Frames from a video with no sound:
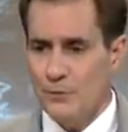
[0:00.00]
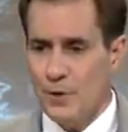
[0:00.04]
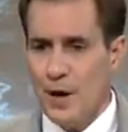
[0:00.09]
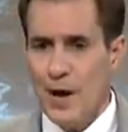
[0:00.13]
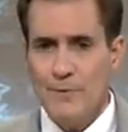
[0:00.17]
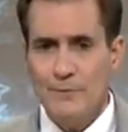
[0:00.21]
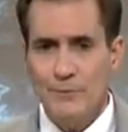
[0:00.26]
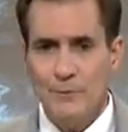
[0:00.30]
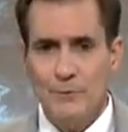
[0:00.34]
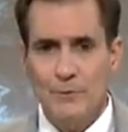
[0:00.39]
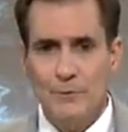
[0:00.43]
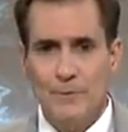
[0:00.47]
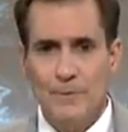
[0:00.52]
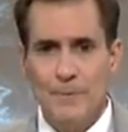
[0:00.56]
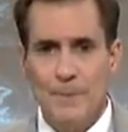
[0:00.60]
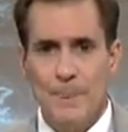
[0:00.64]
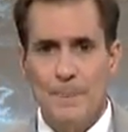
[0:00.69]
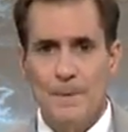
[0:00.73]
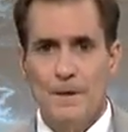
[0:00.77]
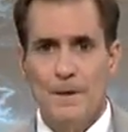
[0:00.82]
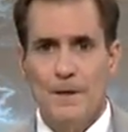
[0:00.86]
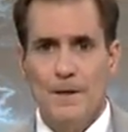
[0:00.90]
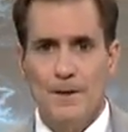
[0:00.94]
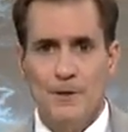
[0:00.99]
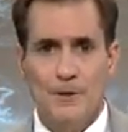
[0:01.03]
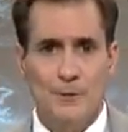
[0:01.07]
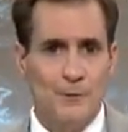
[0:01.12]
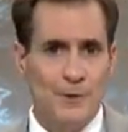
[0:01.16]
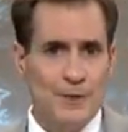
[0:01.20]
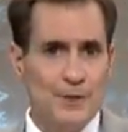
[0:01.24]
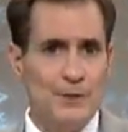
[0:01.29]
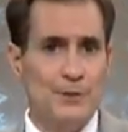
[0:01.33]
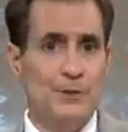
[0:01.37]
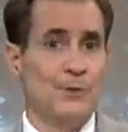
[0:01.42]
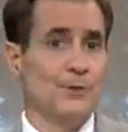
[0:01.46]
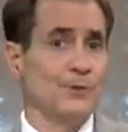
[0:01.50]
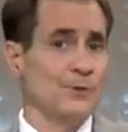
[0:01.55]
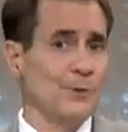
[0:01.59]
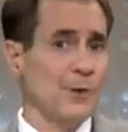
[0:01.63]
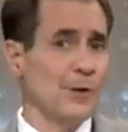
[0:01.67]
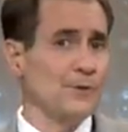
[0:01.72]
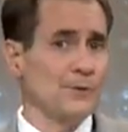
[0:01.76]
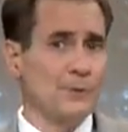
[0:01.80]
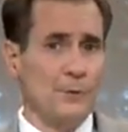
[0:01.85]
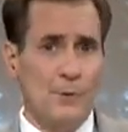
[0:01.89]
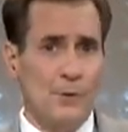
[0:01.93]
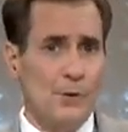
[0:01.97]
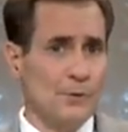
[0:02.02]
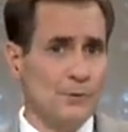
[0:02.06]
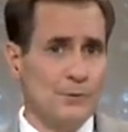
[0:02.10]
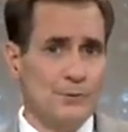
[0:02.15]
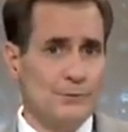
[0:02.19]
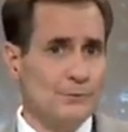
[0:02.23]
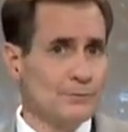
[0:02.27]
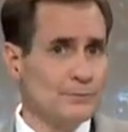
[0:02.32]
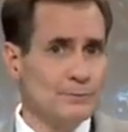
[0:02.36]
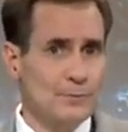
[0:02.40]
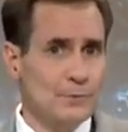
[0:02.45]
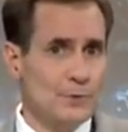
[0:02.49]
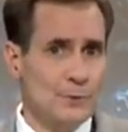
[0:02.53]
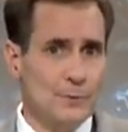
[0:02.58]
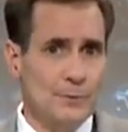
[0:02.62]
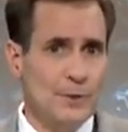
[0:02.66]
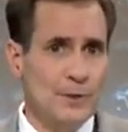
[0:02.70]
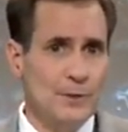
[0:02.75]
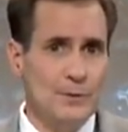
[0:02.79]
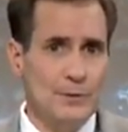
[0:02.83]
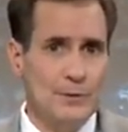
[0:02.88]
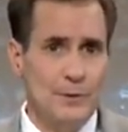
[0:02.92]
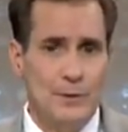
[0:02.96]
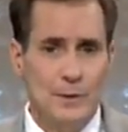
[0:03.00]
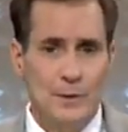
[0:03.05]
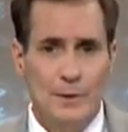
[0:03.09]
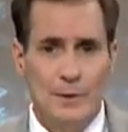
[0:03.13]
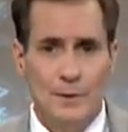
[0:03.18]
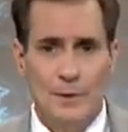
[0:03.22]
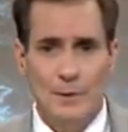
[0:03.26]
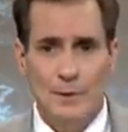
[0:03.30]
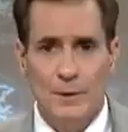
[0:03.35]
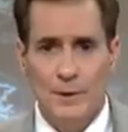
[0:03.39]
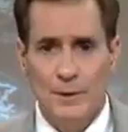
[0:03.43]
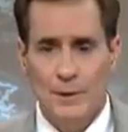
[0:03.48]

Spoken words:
travel in the region or throughout the world to meet with